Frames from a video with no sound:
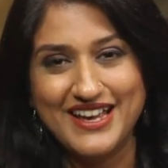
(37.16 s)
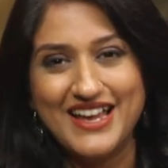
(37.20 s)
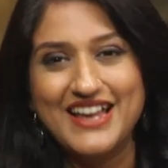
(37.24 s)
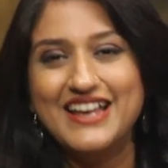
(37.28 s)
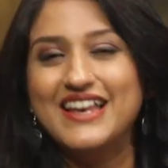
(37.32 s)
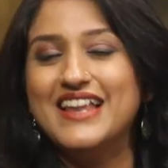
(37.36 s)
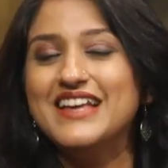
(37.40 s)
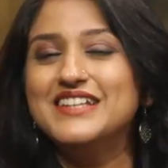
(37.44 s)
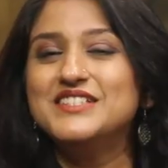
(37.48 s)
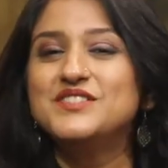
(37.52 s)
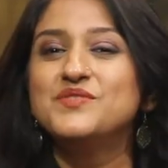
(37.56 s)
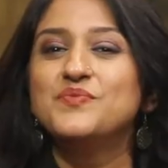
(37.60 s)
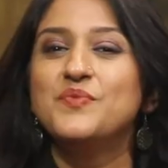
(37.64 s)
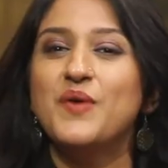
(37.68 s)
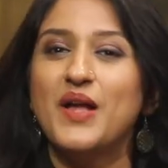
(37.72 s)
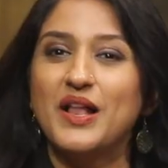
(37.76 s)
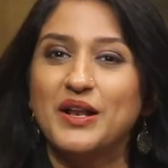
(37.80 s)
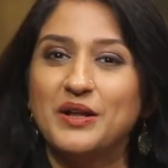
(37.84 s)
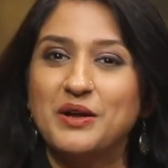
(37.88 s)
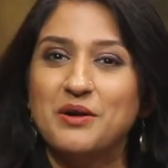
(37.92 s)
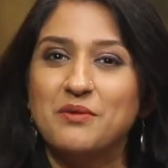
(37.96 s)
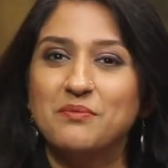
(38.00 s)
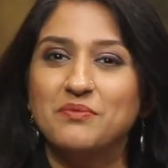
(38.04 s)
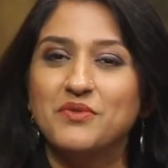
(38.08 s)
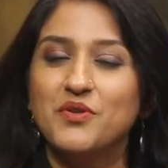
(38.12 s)
Let's
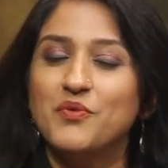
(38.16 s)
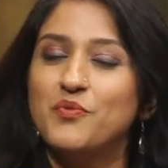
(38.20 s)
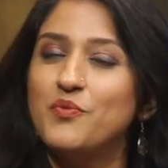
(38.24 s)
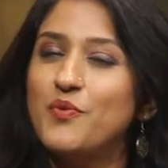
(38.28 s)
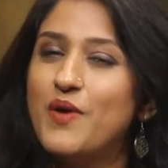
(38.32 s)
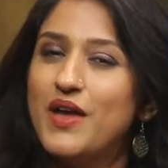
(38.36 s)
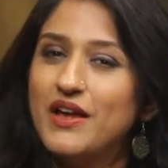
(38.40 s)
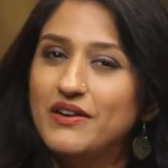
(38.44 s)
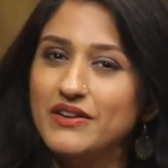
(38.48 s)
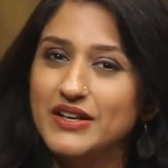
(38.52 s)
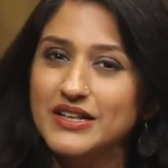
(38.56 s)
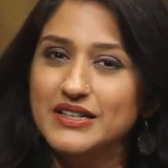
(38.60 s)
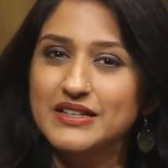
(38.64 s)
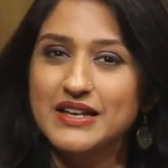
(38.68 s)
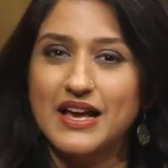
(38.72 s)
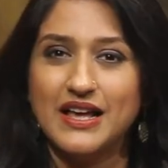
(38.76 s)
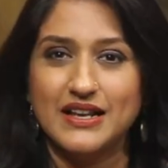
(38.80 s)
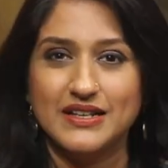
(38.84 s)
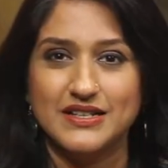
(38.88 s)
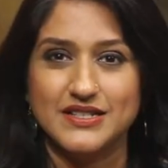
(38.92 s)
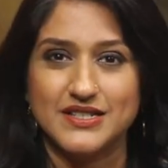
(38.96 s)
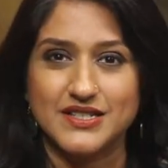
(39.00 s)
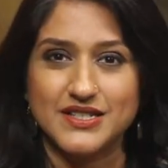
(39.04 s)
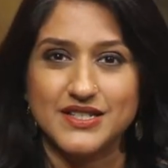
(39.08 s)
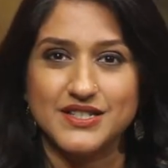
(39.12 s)
welcome the very
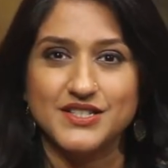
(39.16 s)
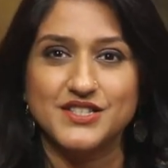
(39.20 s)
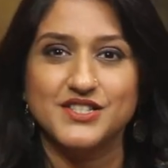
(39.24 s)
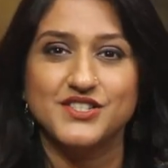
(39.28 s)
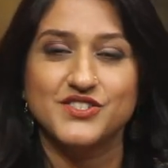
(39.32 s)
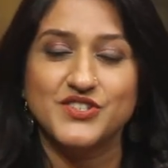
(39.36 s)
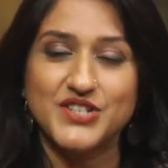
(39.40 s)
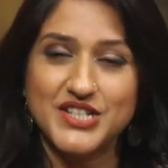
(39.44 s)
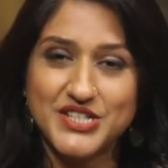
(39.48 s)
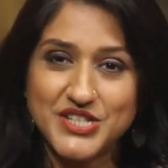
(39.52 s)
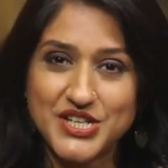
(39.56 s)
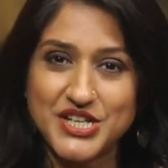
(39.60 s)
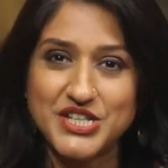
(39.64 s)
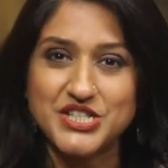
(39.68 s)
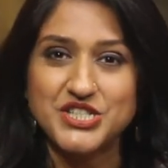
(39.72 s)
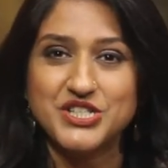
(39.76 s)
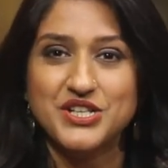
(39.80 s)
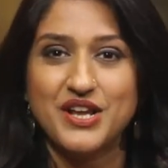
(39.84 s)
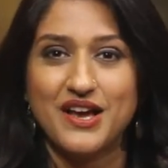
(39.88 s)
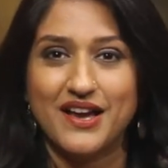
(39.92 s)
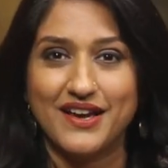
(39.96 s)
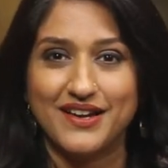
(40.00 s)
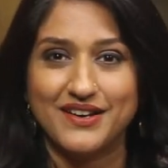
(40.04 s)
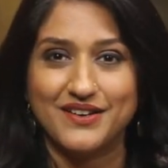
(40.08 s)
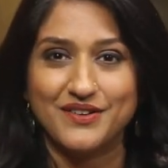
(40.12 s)
talented Sreejesh
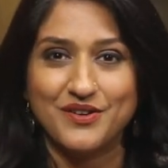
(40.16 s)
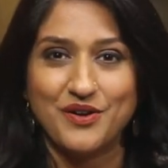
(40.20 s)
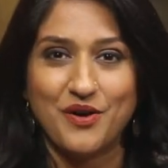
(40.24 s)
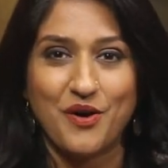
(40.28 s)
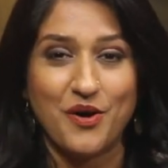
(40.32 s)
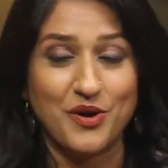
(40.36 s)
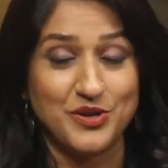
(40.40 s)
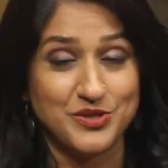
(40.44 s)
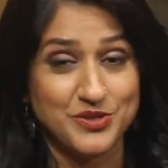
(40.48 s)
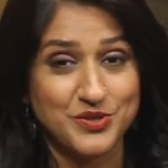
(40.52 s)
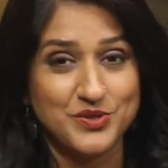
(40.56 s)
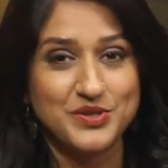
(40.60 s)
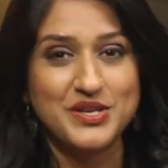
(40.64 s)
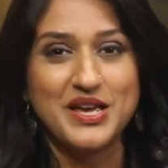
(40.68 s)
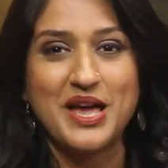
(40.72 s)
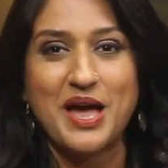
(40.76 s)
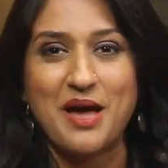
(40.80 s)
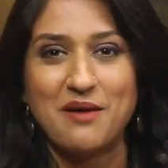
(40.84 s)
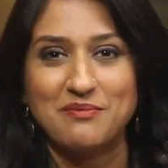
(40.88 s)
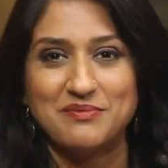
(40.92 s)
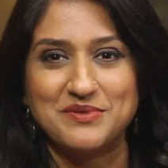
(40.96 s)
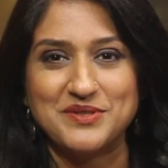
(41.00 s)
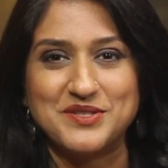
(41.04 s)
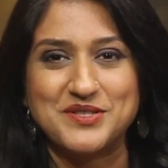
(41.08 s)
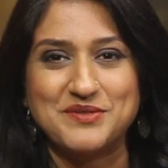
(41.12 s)
Nair onto the
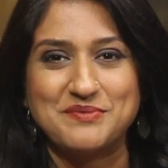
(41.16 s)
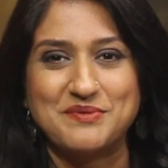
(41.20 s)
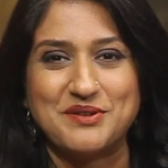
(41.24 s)
Happiness